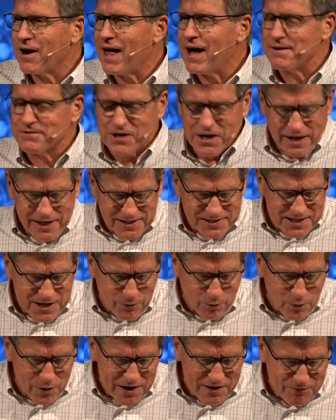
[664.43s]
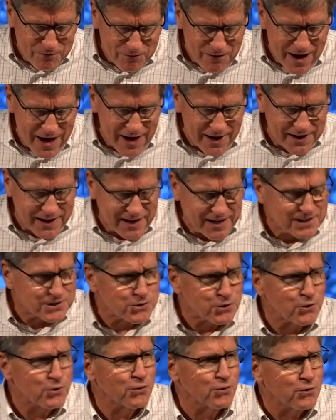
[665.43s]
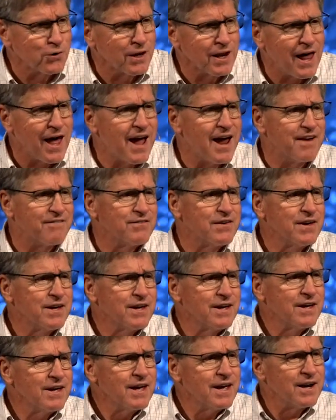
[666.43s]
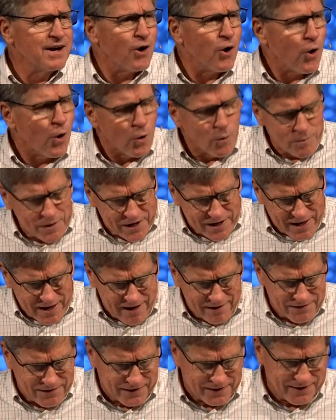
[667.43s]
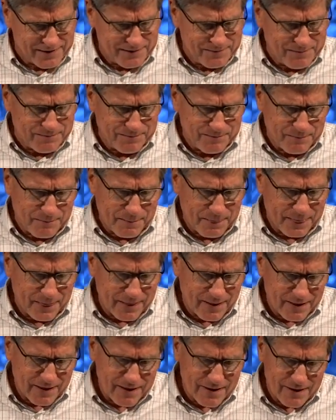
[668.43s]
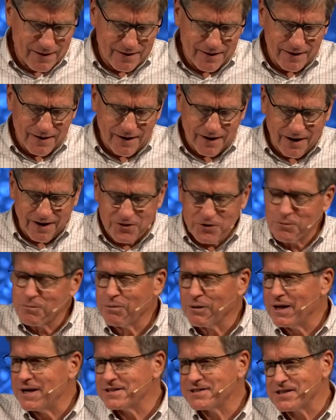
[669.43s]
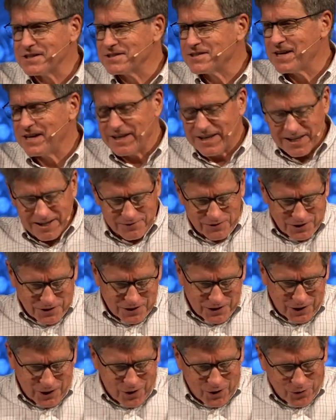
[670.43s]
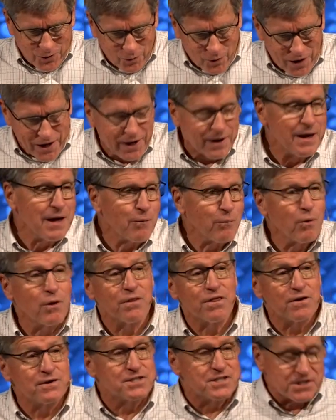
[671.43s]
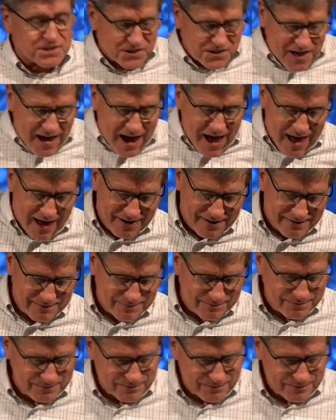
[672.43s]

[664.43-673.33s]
our lives is that we find eternal life and a home in heaven. Other blessings that He gives us along the way, well, they're just that